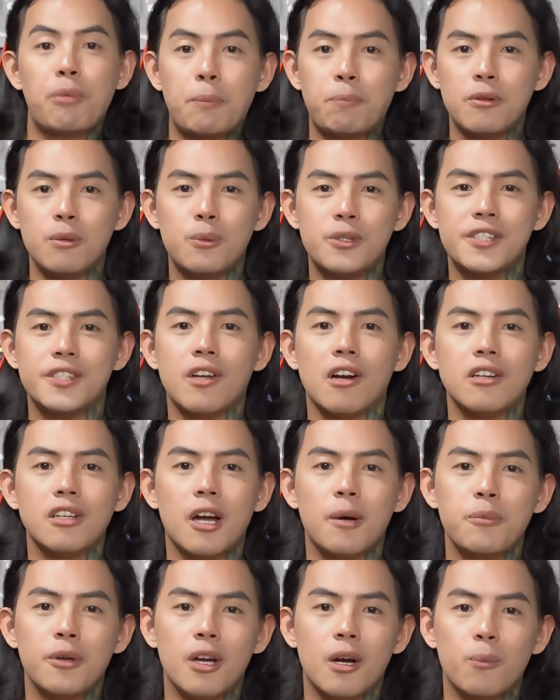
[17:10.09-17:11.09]
People will start
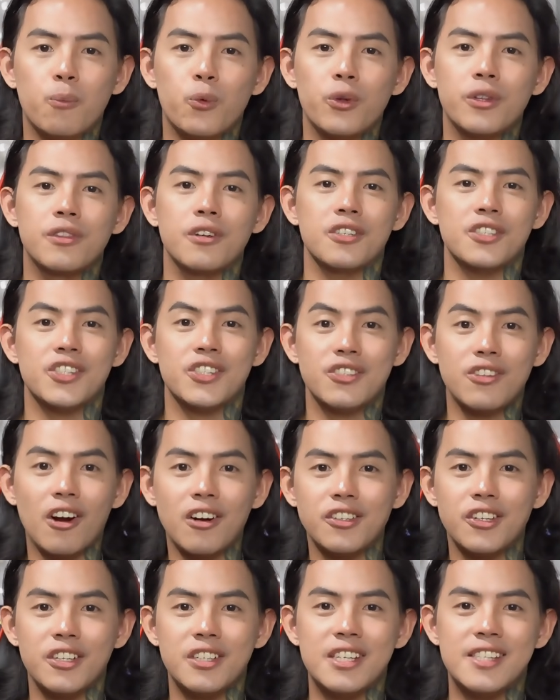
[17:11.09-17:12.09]
coming up with their
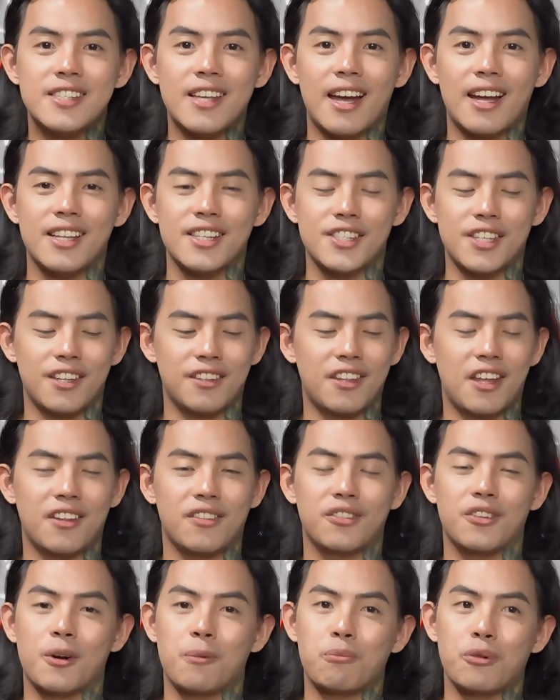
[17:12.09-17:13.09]
starter designs and
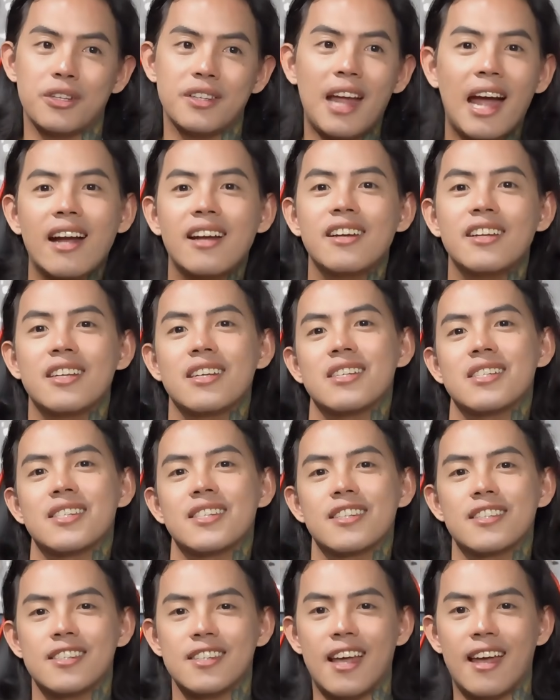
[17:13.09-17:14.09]
then their
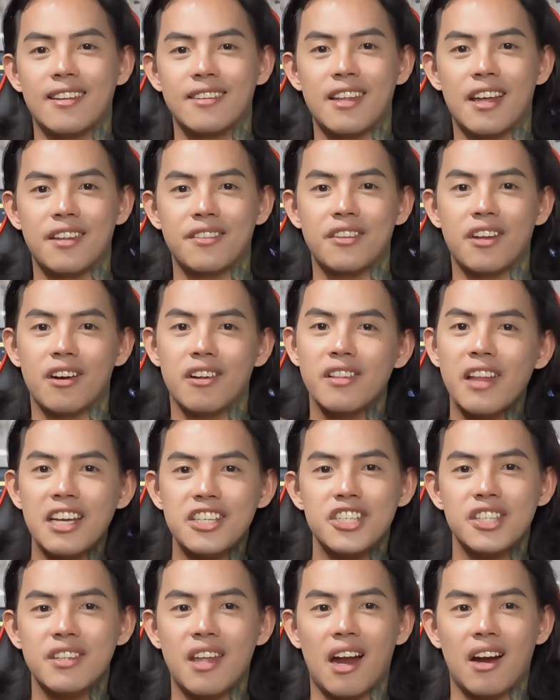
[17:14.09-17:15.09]
protagonists and then their
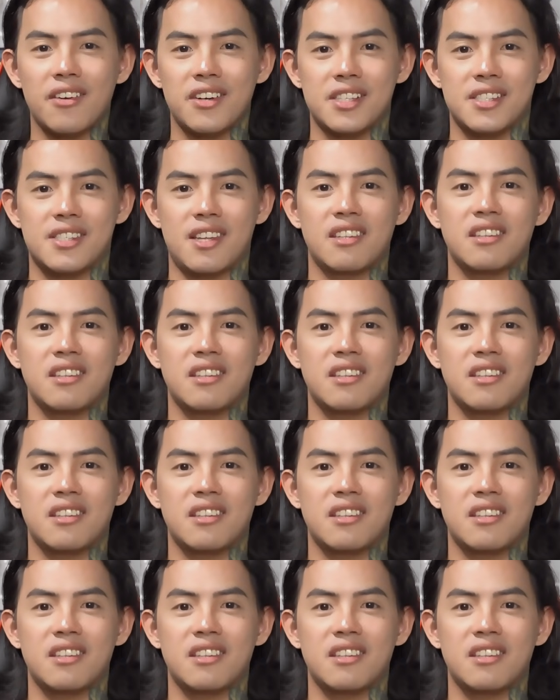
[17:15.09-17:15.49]
legendaries,